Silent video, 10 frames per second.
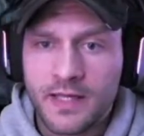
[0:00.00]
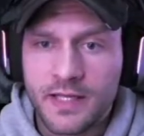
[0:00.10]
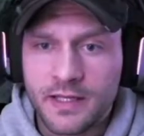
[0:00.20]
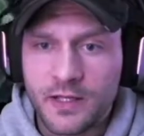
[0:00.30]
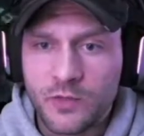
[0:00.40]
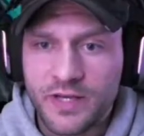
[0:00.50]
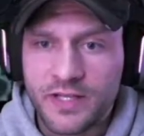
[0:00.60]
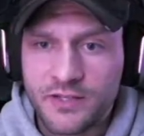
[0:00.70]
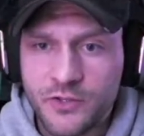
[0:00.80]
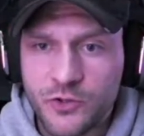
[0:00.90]
then here we get to
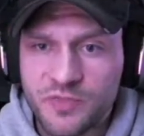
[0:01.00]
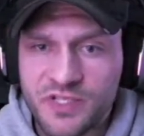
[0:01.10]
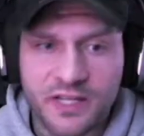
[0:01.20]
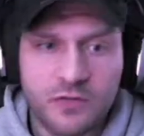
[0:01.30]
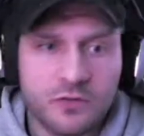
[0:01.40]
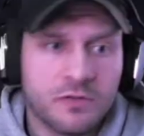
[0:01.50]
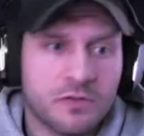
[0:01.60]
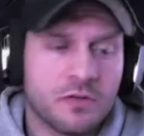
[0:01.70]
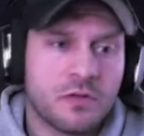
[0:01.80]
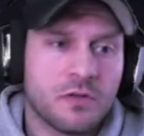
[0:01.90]
the Doom cycle,
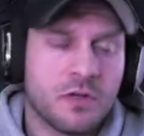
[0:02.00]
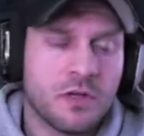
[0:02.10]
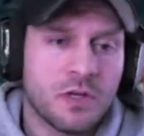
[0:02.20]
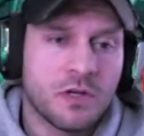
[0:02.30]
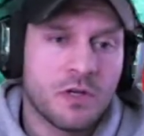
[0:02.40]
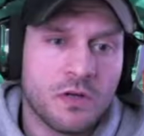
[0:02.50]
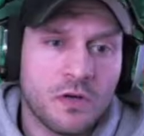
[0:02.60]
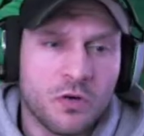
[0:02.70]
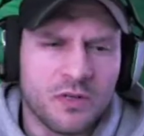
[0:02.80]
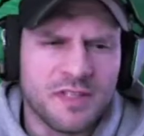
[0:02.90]

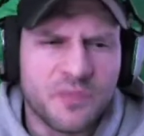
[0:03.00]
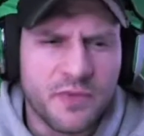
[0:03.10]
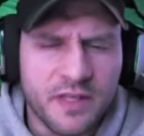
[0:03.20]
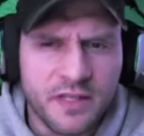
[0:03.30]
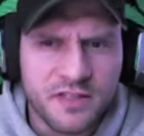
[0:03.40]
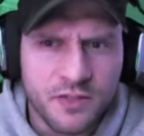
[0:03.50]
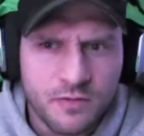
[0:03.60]
or at least we think so.